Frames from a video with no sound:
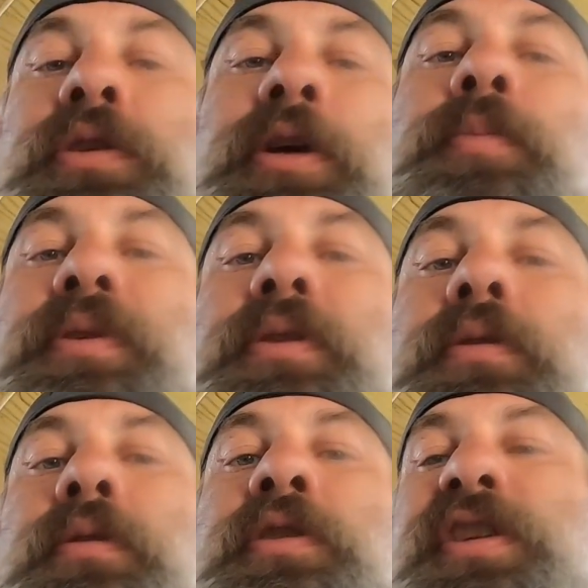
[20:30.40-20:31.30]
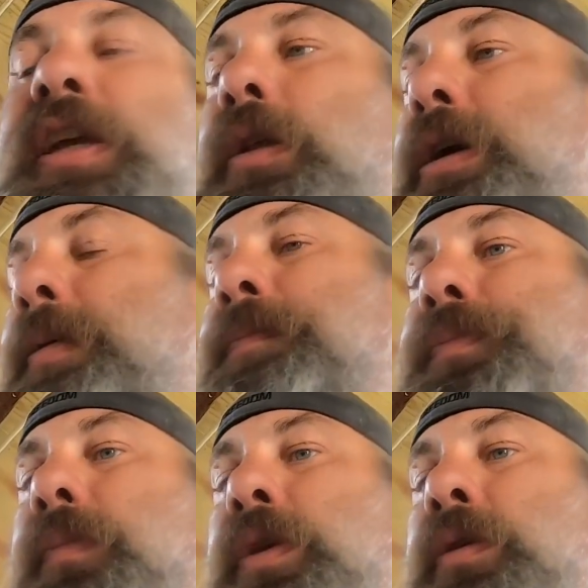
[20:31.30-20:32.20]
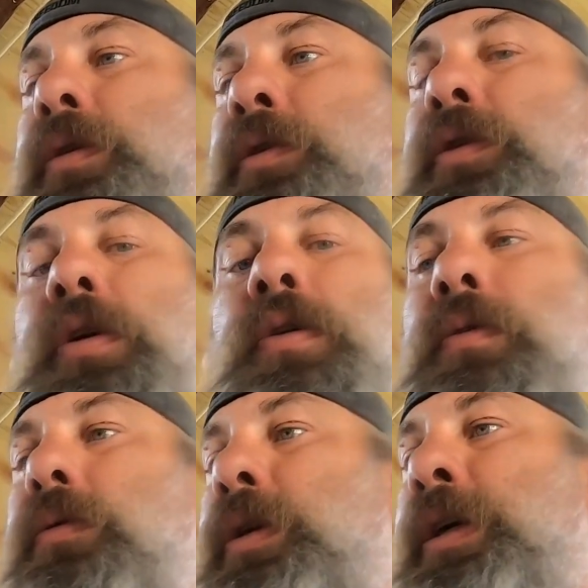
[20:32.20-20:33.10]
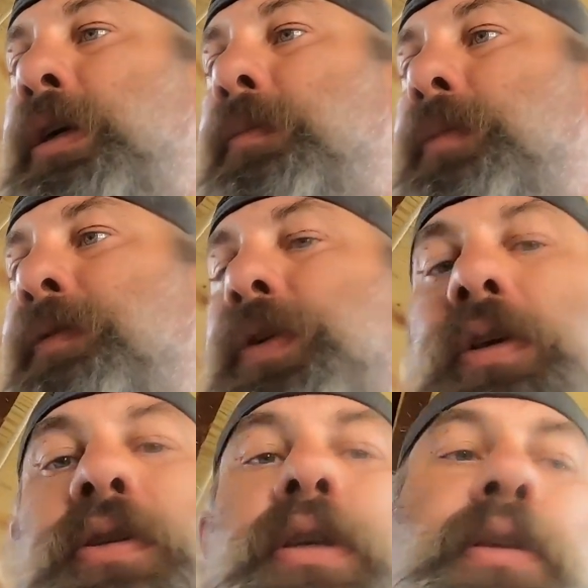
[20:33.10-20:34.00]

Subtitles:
just help it seal up. So if you can see